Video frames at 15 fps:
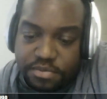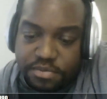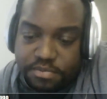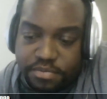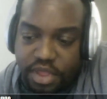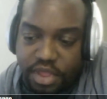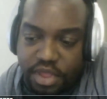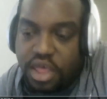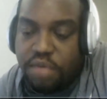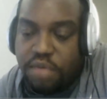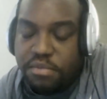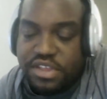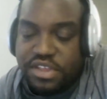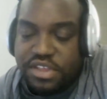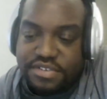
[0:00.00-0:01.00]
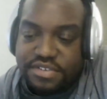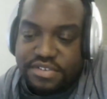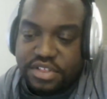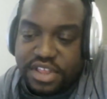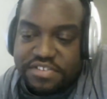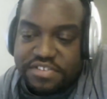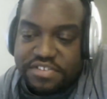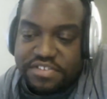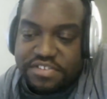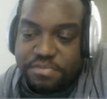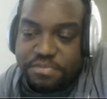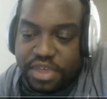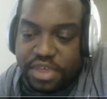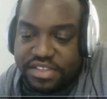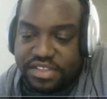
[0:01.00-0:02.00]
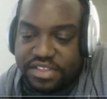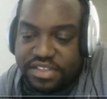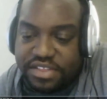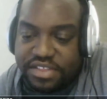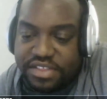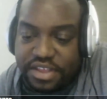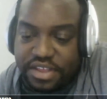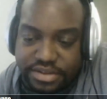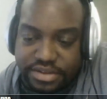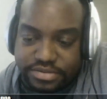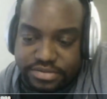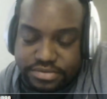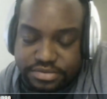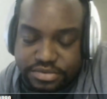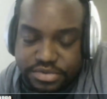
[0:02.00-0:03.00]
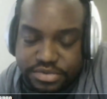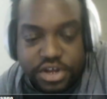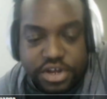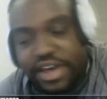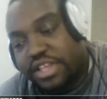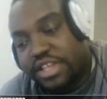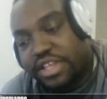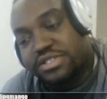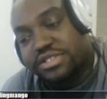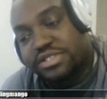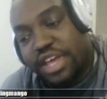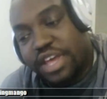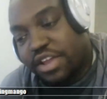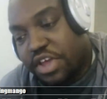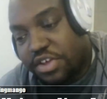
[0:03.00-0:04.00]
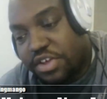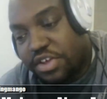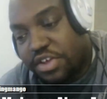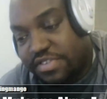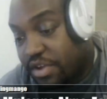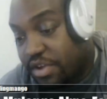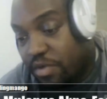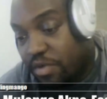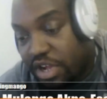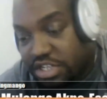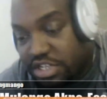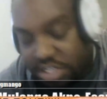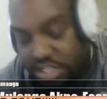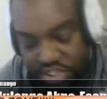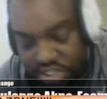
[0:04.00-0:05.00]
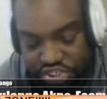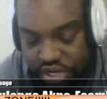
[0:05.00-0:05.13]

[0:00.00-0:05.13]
I mean, because they explained that. Well, well, actually, I don't know because I didn't watch the show.